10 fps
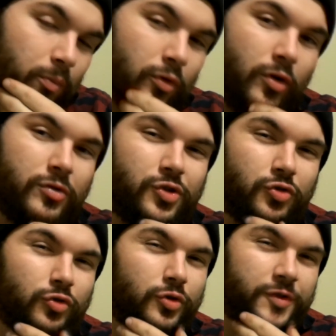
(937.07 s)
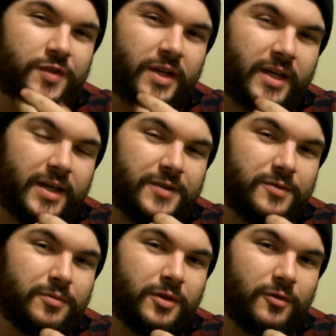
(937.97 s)
protrusive, I guess
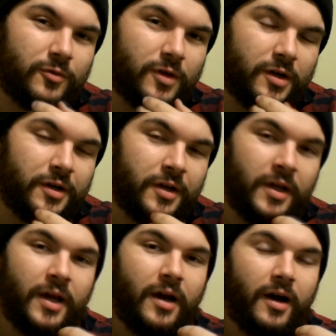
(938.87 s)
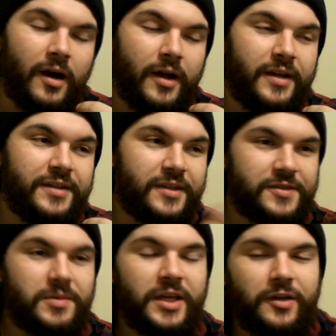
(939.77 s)
would be the word. It
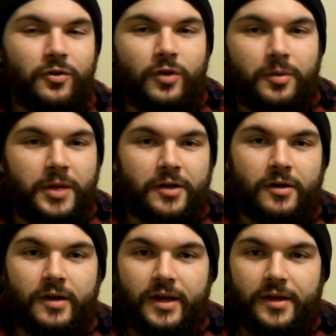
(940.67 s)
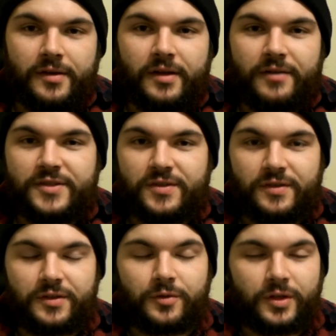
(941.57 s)
does make it look better, and
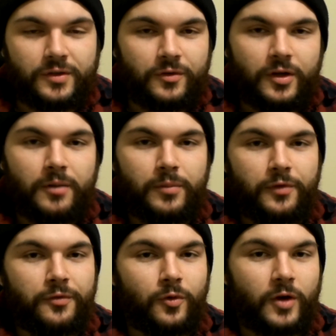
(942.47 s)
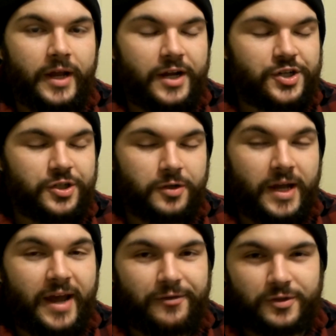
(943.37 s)
you can look up before and
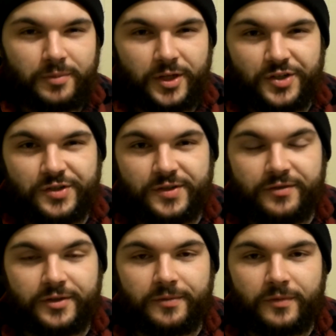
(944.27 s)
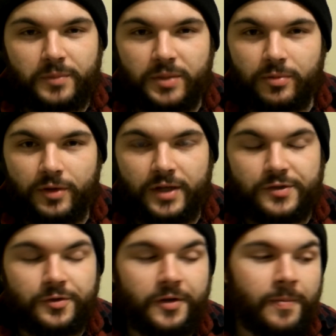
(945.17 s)
after pictures of it, people that
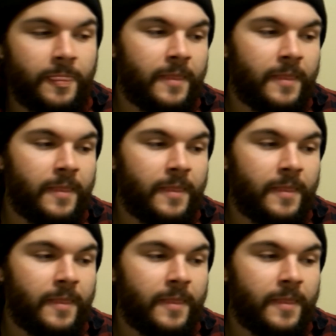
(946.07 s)
do it.